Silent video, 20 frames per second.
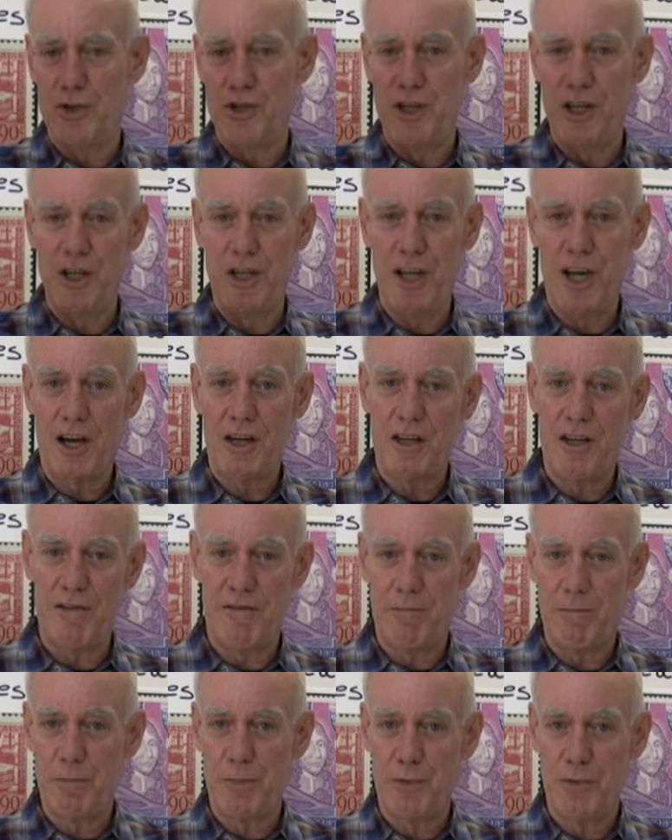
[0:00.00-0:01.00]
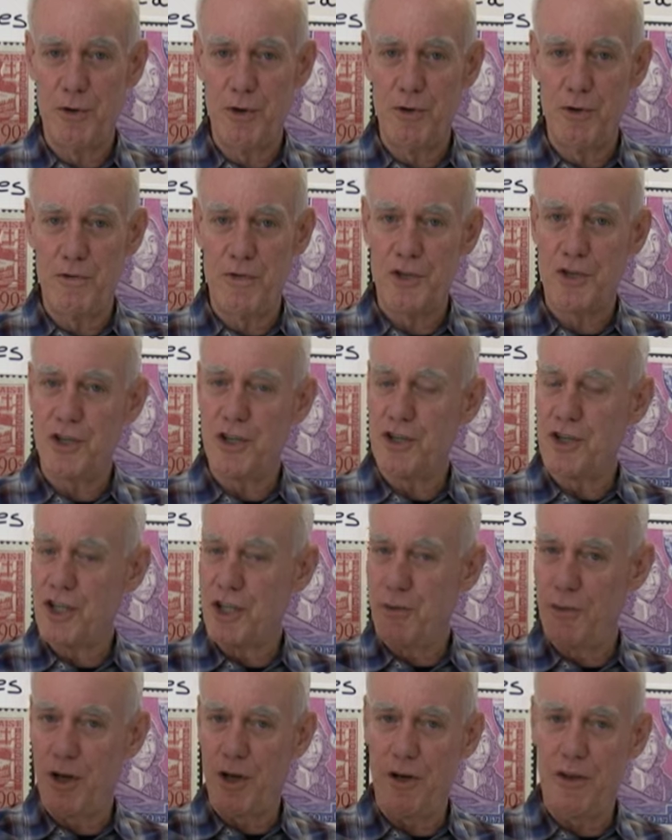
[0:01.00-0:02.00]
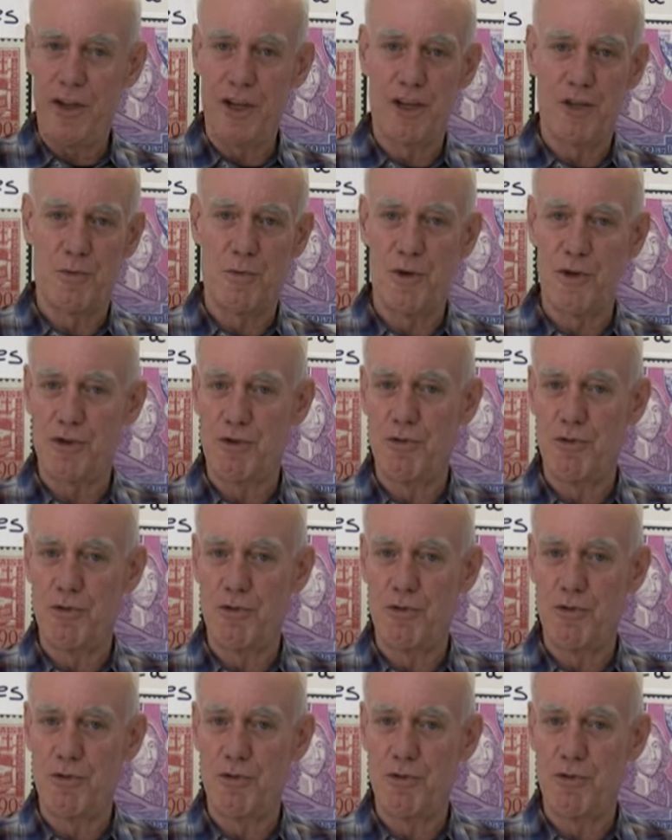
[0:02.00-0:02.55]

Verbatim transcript: deductive proofs to see whether things were